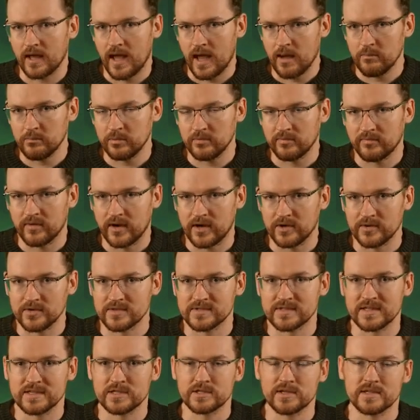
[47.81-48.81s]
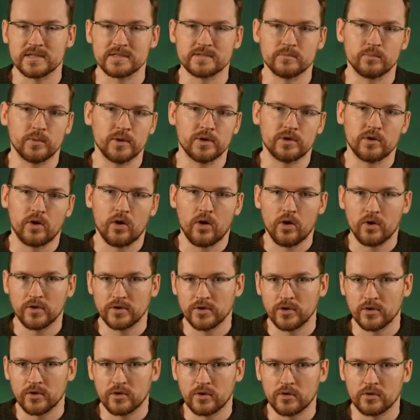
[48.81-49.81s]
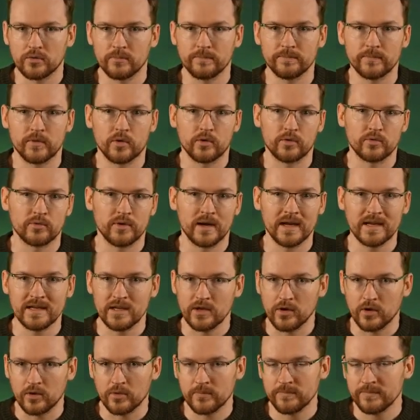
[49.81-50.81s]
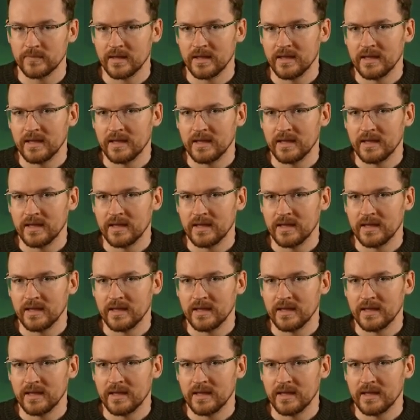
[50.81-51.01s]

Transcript: amplifier such as with audio or radio.